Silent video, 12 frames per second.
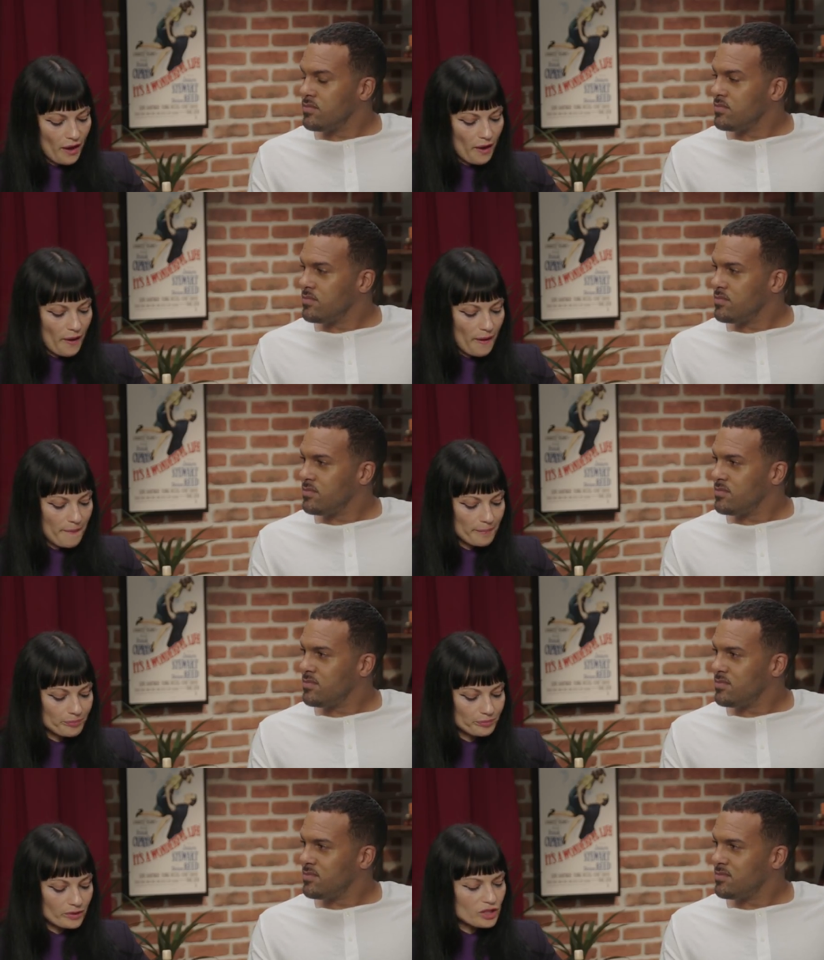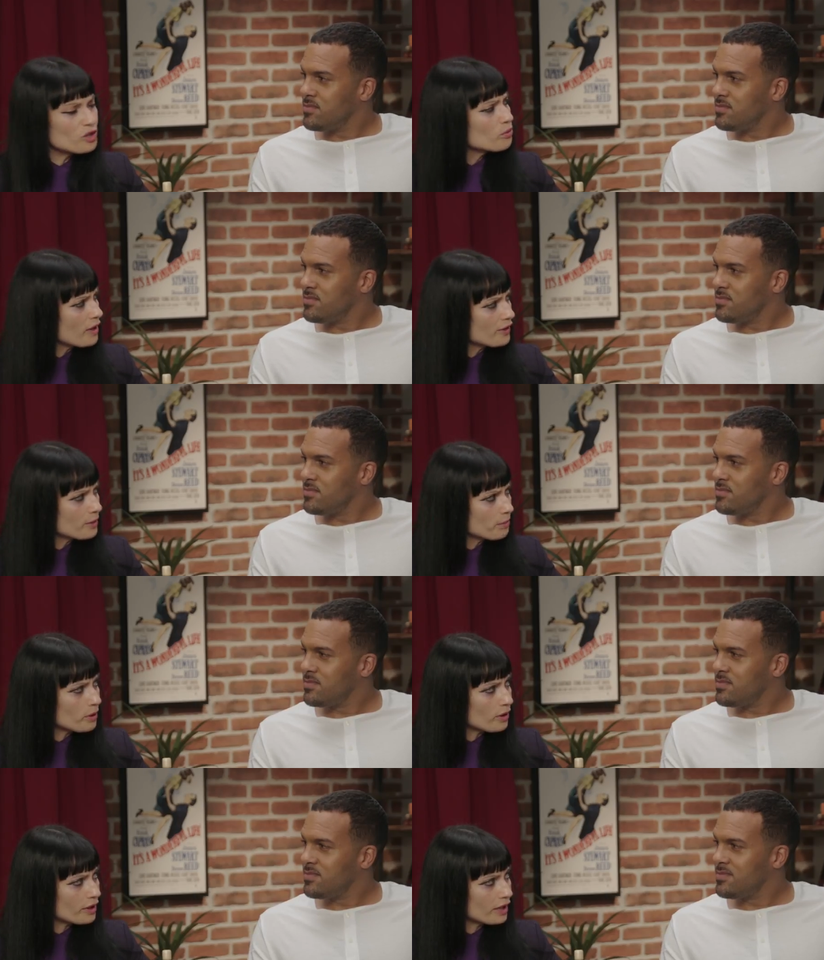Speaker 1: Um, you read
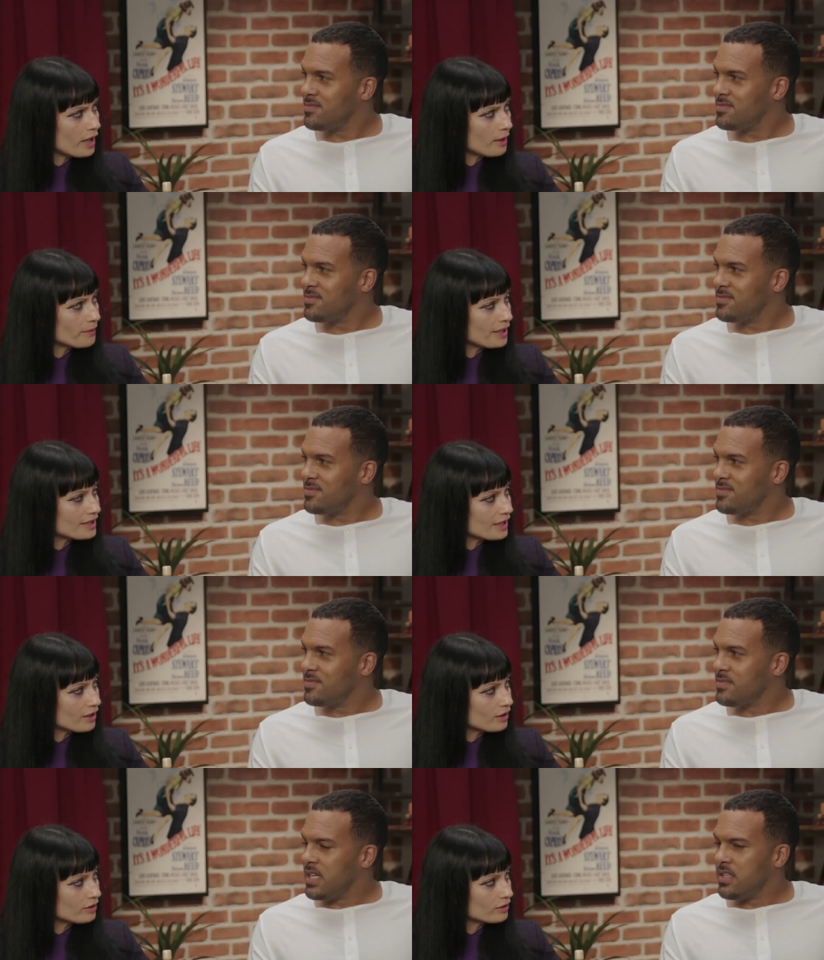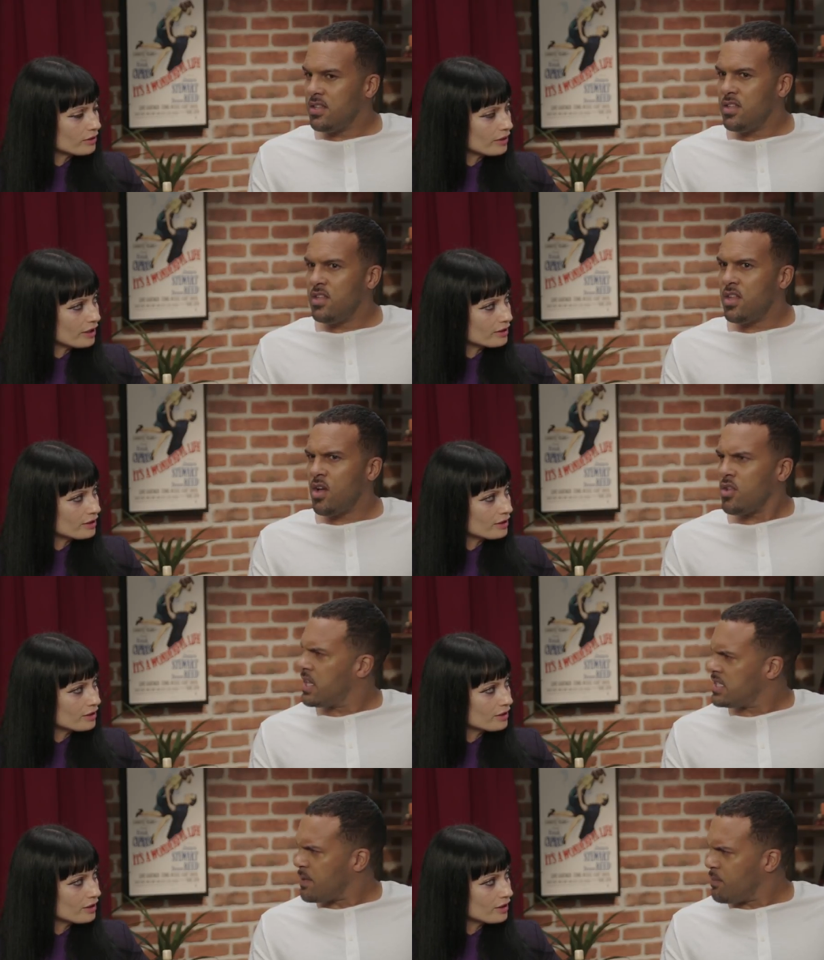the book, Handmaid's Tale.
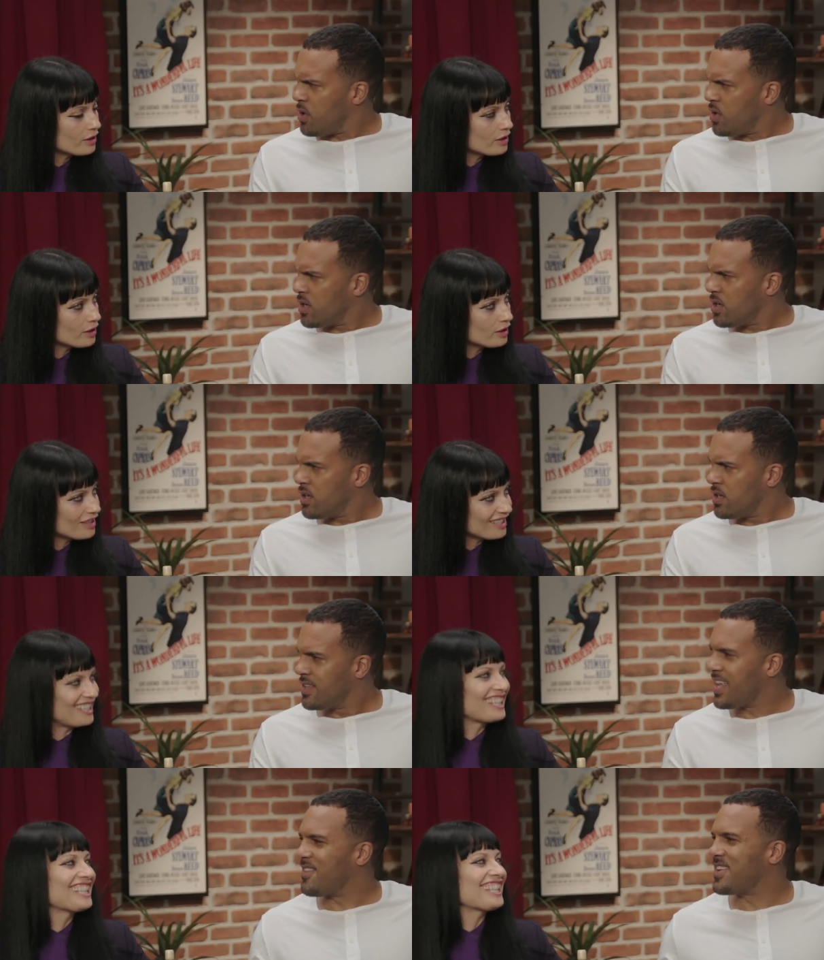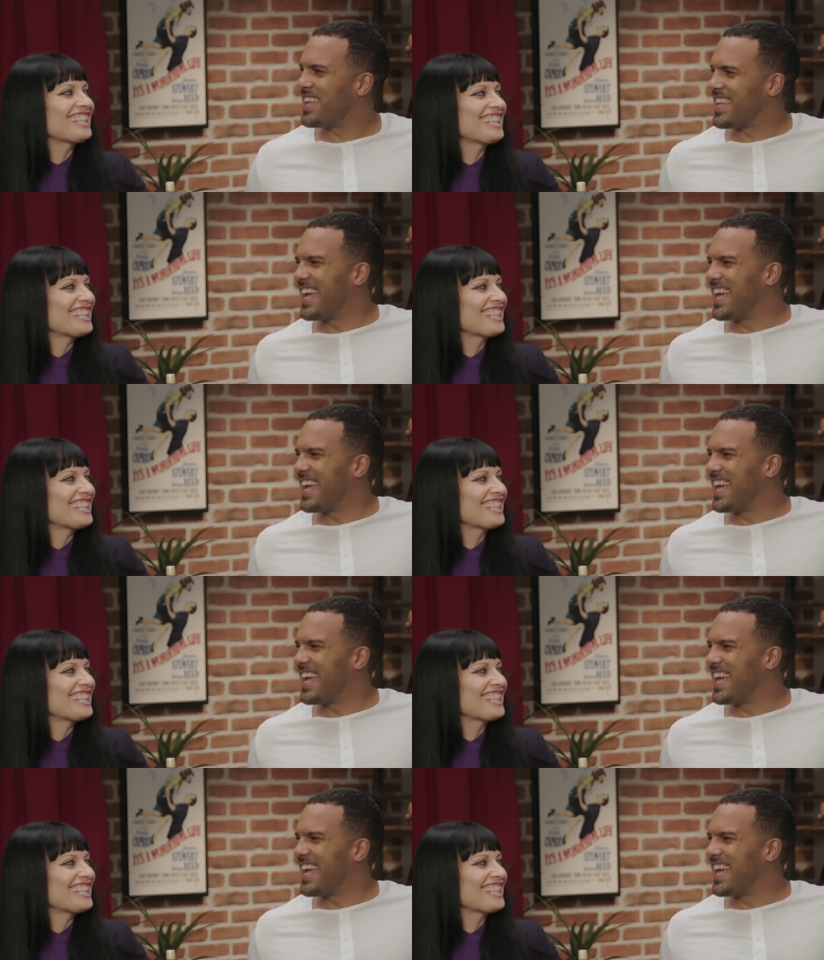
Speaker 2: No, there's a book. No, I'm kidding.